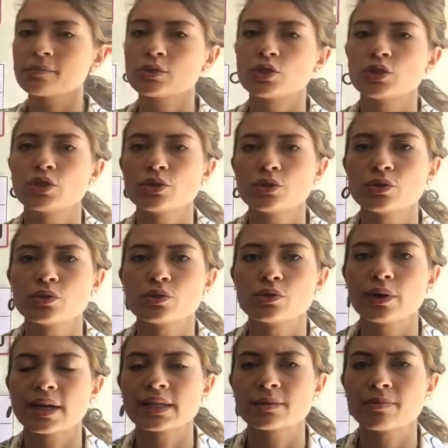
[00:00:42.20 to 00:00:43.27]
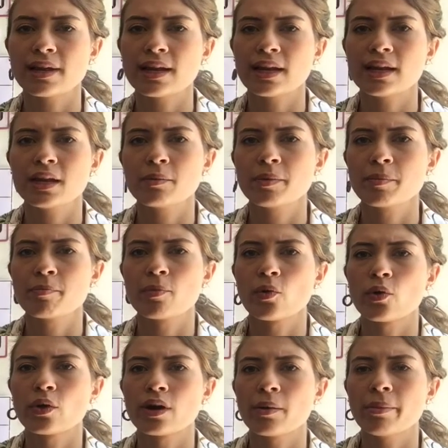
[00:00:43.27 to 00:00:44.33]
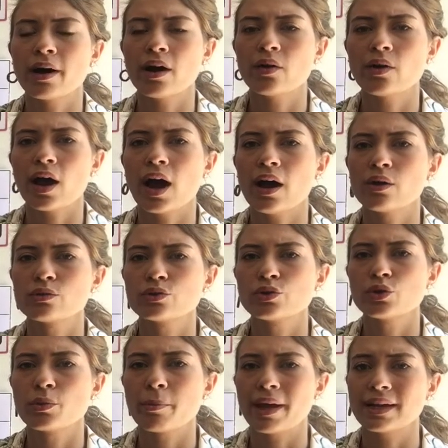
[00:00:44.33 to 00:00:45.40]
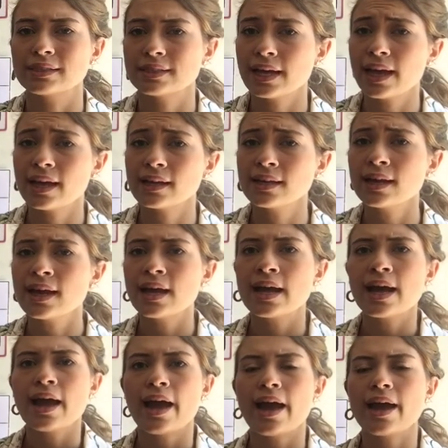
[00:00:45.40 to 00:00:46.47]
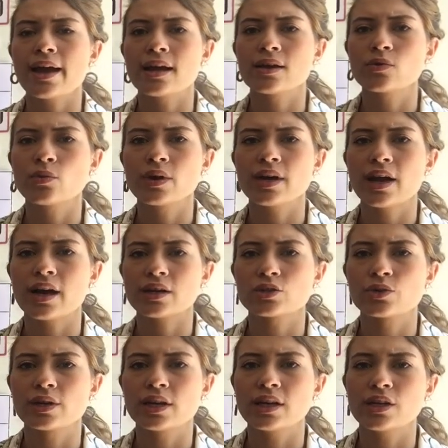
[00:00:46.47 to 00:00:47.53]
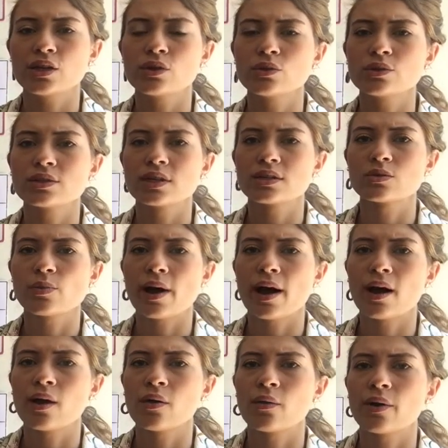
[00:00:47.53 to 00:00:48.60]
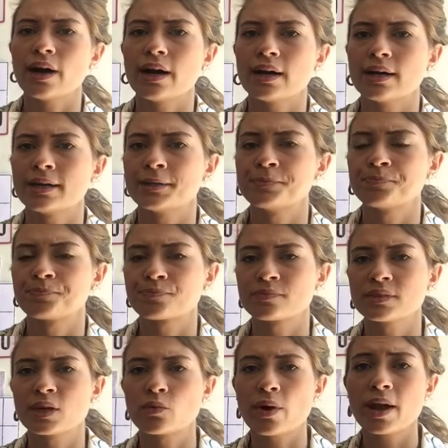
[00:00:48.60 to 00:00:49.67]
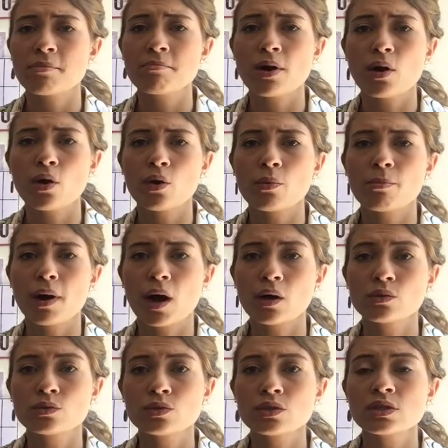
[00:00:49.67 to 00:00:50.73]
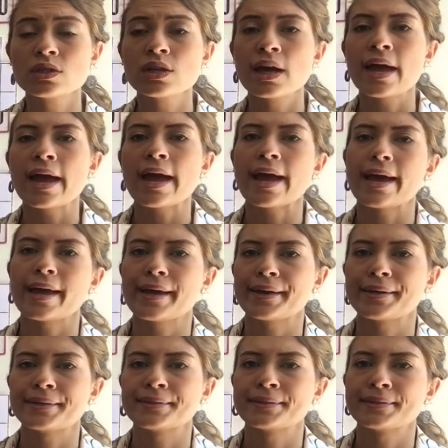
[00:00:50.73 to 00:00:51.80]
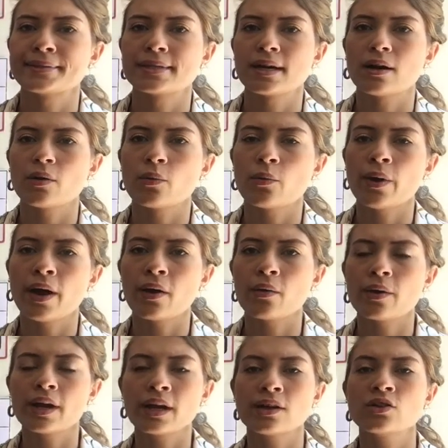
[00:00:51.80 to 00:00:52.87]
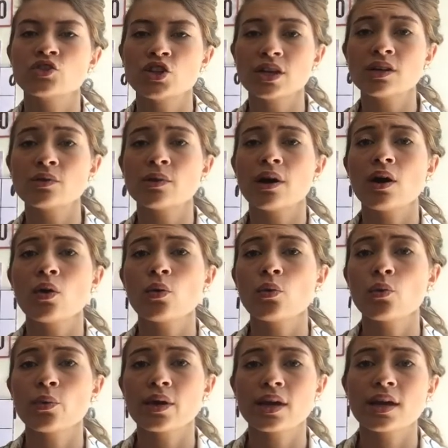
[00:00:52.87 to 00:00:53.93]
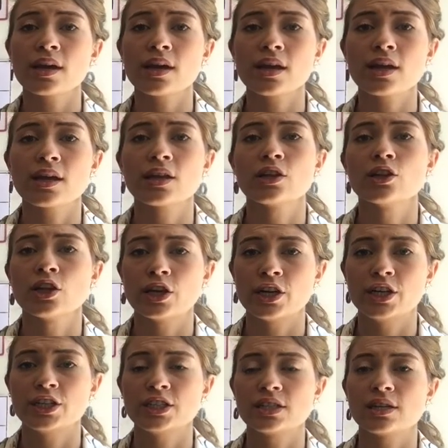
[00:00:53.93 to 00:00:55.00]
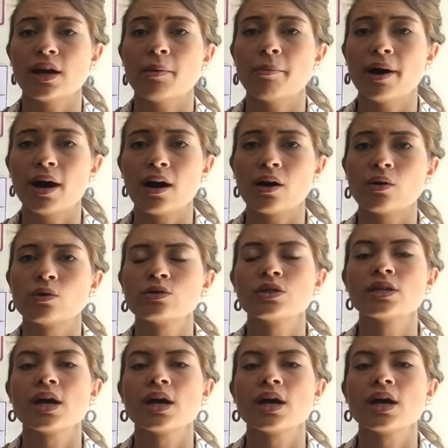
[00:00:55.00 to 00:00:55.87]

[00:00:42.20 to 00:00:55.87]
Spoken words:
to explain a little bit more about how to make 10, and we actually use as well the rainbow bonds, and well, in general we learned about